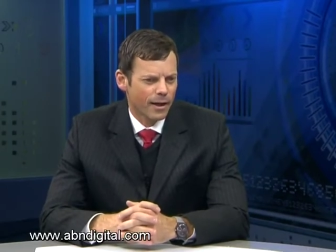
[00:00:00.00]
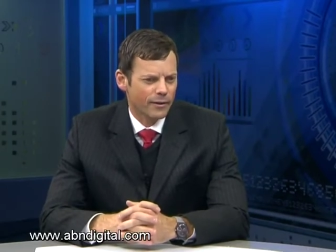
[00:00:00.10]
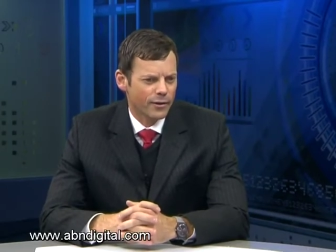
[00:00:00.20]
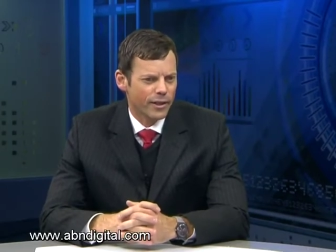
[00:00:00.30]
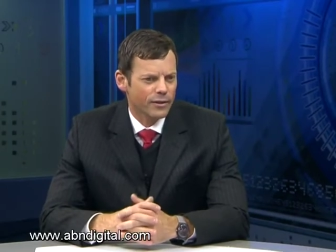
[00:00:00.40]

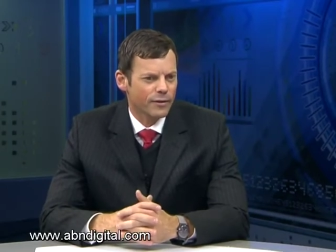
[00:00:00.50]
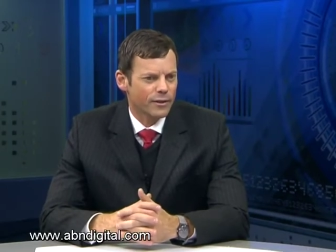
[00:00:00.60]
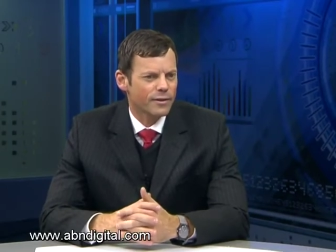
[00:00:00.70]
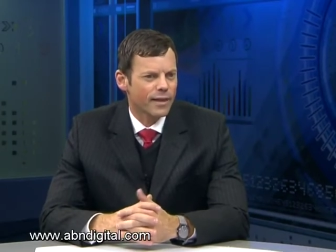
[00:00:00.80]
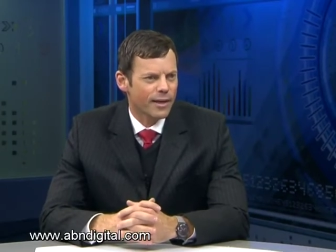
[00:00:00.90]
And during each of
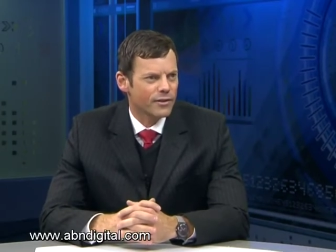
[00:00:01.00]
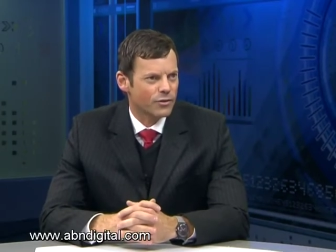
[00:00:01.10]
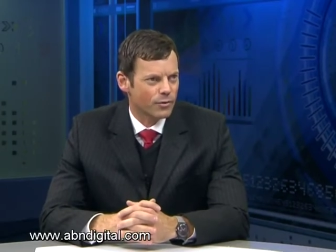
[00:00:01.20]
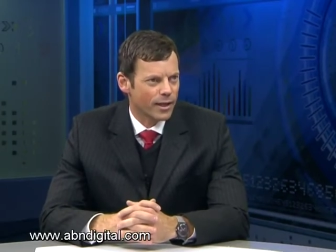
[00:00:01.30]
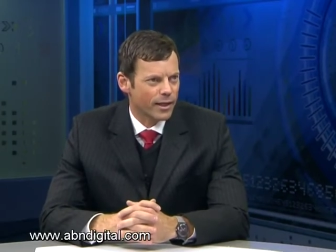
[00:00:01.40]
those
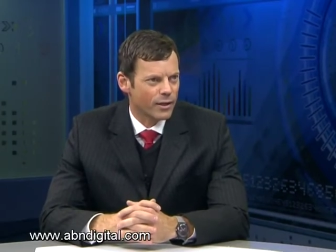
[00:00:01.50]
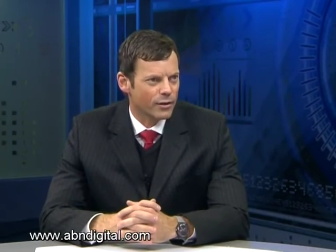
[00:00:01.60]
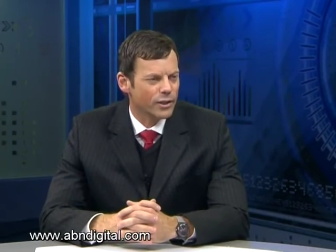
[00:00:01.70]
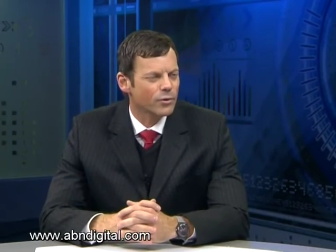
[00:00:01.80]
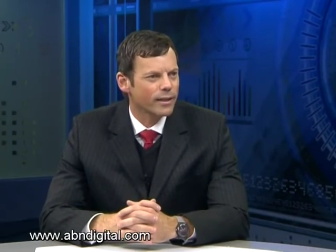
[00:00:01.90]
stages, really, you
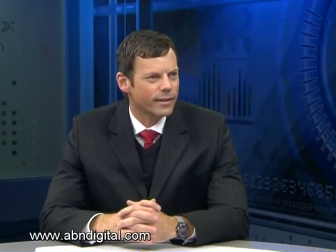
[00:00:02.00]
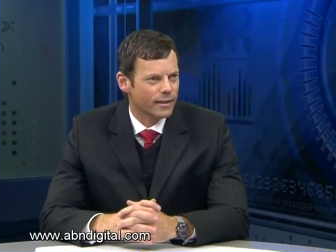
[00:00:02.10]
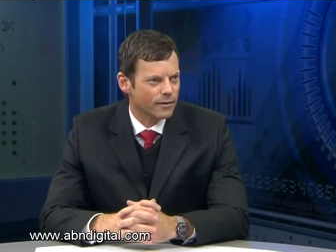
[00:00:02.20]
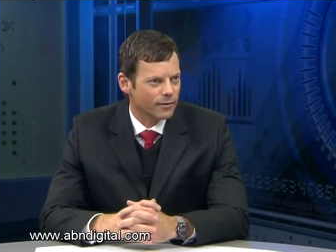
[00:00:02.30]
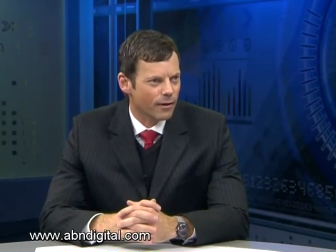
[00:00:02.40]
need to
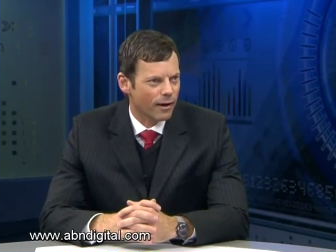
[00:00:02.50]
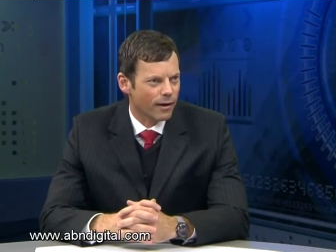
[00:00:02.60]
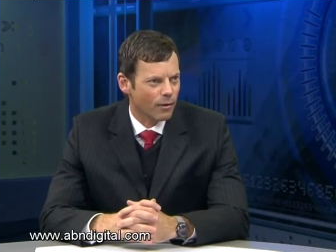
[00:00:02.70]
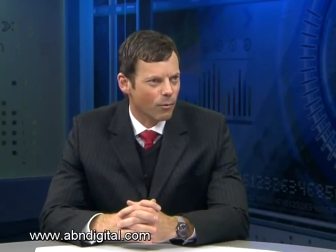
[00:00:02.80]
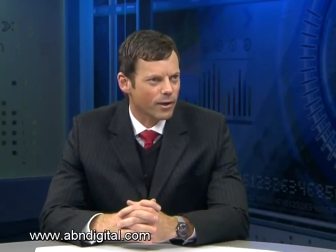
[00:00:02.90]
identify
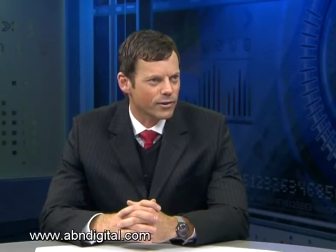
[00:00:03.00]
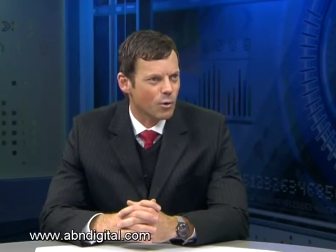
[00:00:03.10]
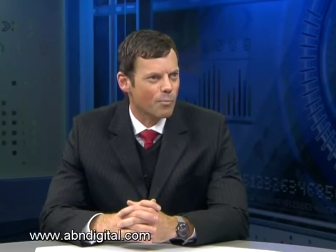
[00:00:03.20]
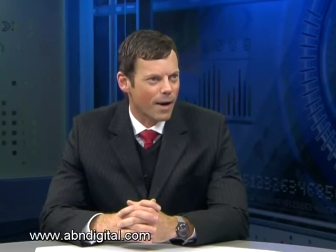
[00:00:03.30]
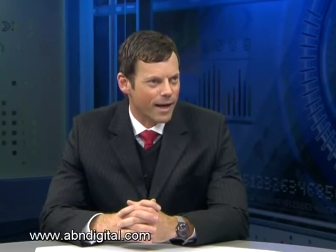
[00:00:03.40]
what is
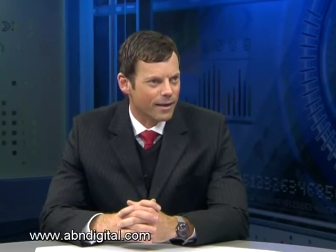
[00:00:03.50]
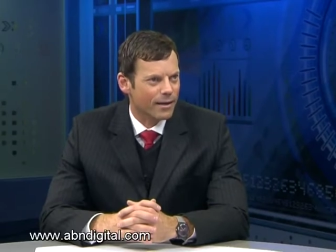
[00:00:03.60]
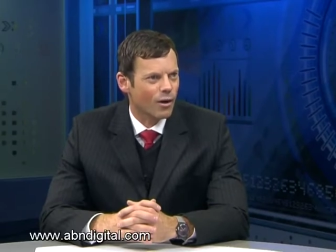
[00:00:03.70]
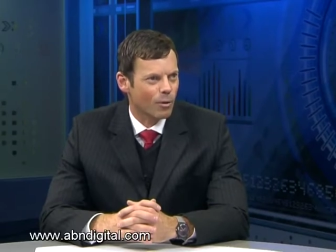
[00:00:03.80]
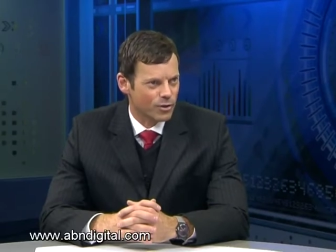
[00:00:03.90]
your main
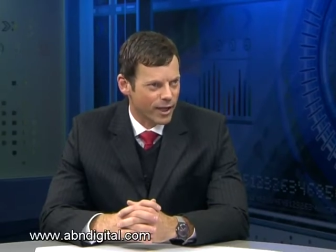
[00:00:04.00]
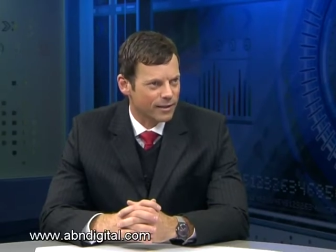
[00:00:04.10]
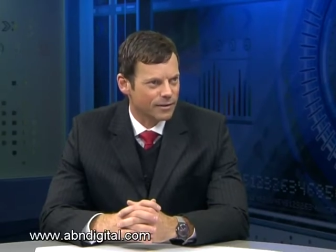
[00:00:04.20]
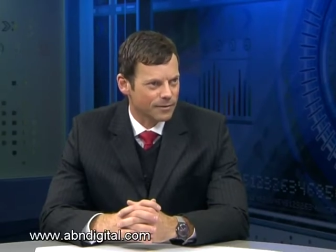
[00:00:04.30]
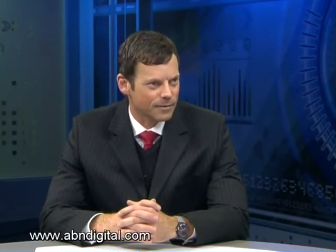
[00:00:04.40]

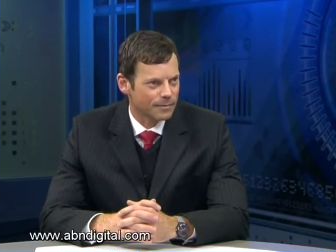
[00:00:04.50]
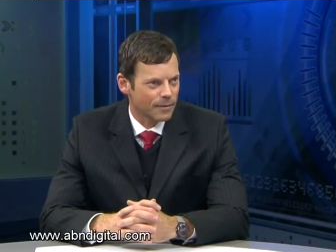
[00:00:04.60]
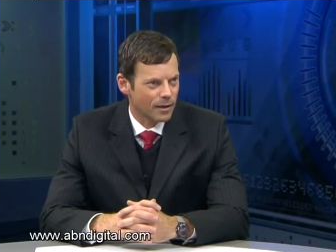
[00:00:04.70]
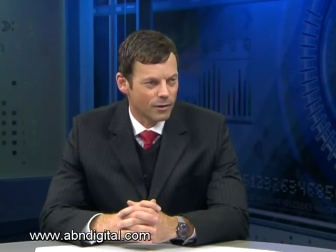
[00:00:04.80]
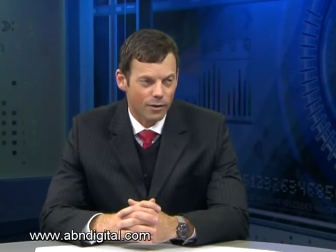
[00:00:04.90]
objective.
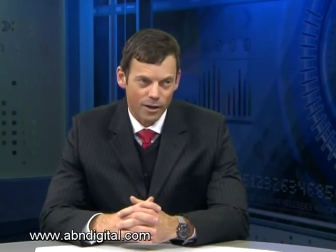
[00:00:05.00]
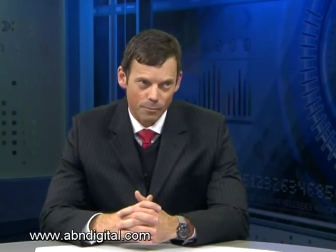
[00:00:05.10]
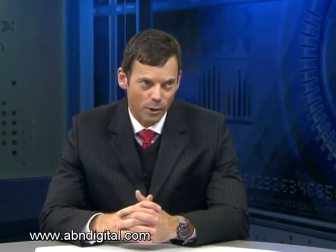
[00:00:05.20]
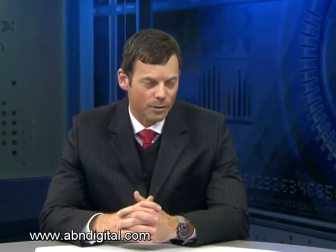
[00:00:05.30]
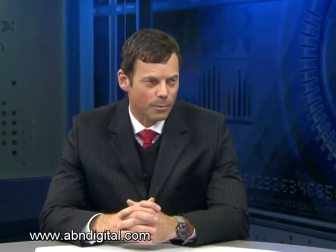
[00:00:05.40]
Right. You could have
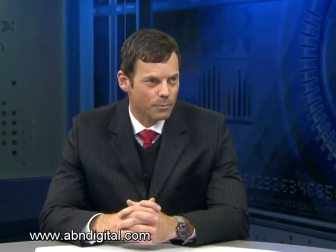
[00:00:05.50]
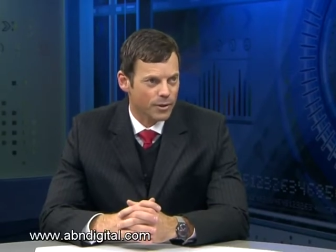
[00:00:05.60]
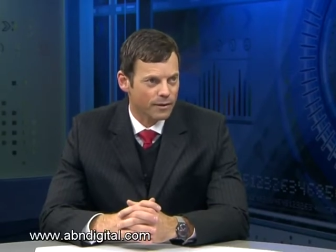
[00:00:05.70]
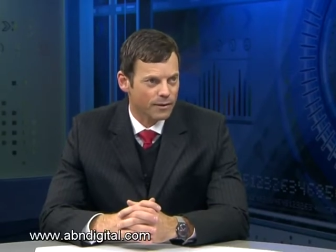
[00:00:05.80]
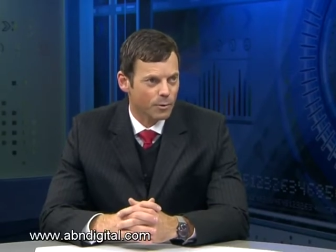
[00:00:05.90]
multiple
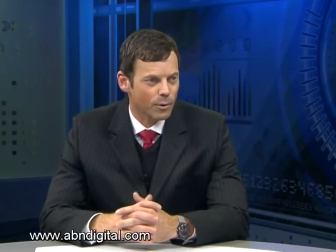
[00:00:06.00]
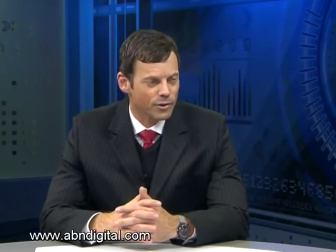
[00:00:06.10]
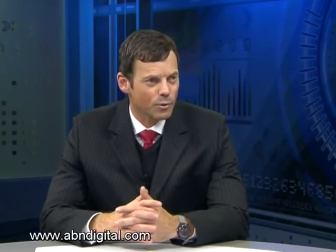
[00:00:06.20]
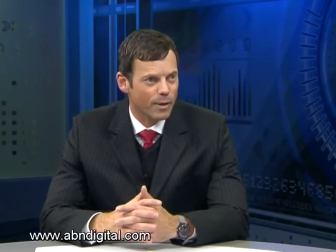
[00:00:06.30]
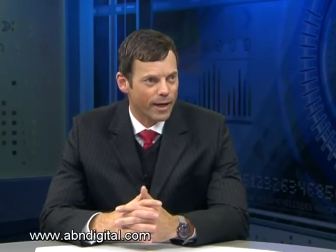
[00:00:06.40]
objectives, but what
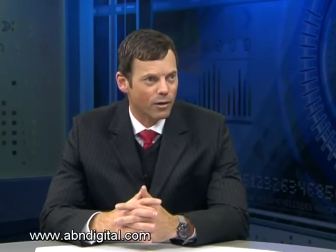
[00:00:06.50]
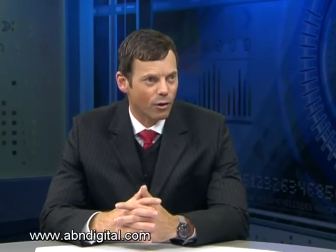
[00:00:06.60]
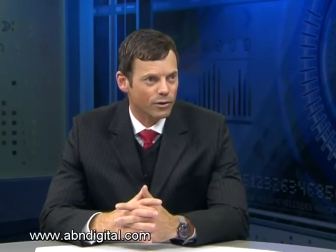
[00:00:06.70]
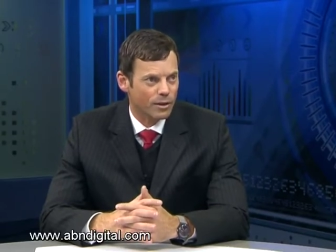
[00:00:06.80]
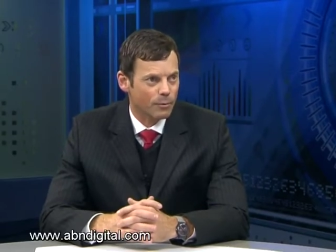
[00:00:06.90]
is your main
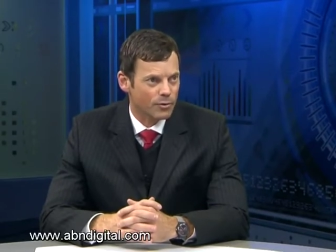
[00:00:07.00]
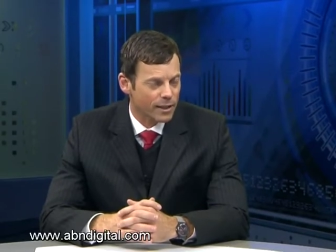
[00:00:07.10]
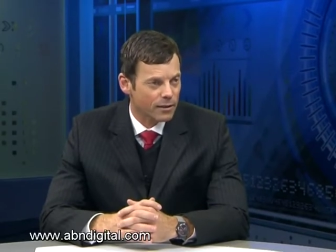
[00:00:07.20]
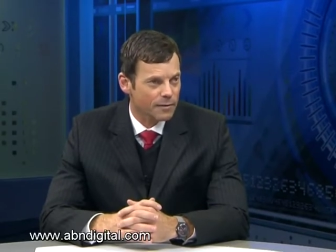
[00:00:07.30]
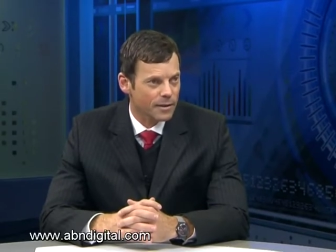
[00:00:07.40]
long-term
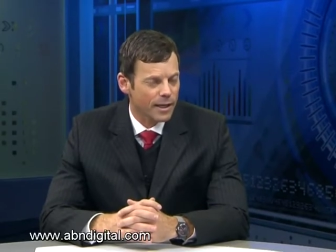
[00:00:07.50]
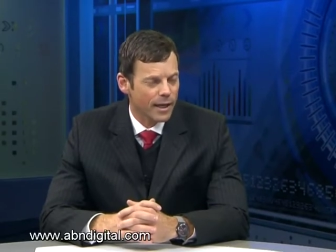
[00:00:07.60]
objectives?